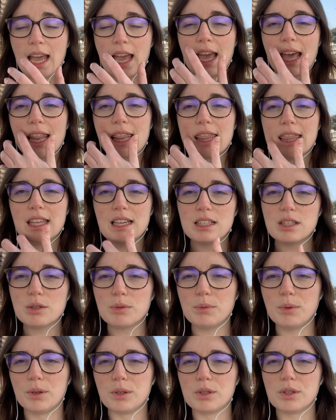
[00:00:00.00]
And this
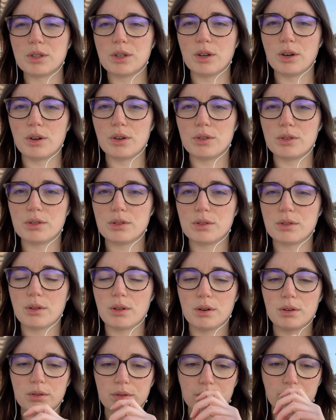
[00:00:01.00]
road goes
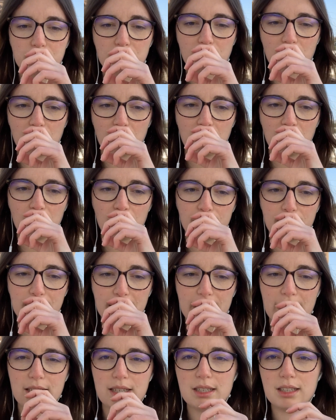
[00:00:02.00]
through
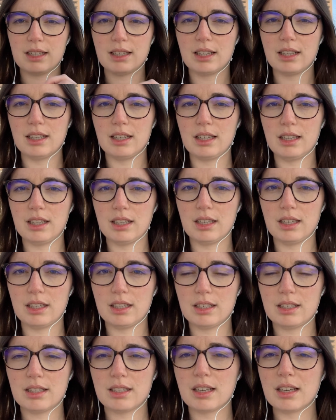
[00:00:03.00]
basically
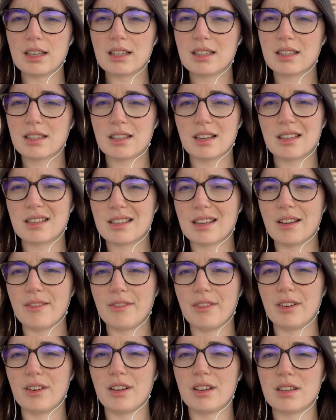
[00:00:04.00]
6,
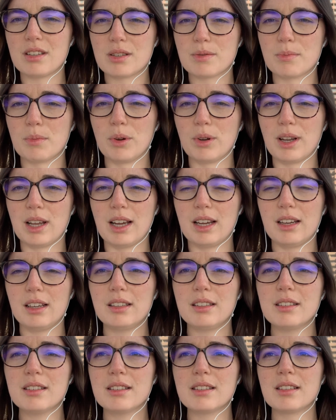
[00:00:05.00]
7 small
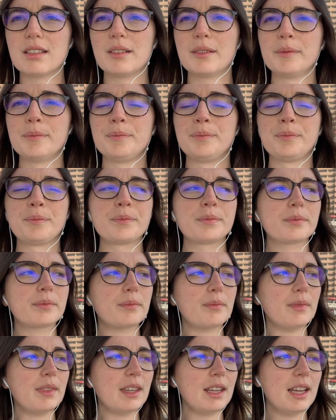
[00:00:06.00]
islands,
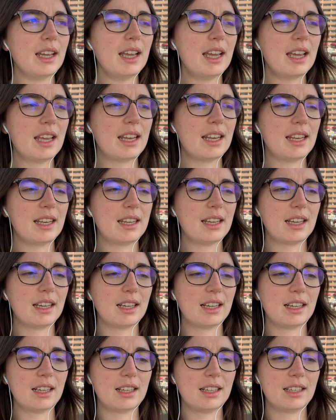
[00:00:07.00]
and
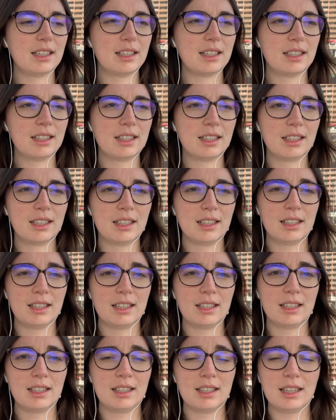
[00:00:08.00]

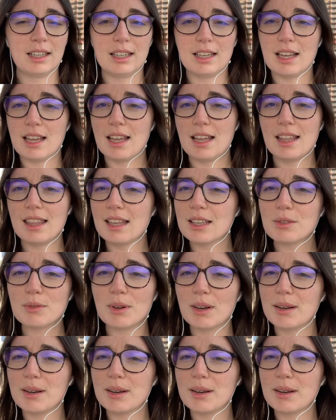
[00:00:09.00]
that's what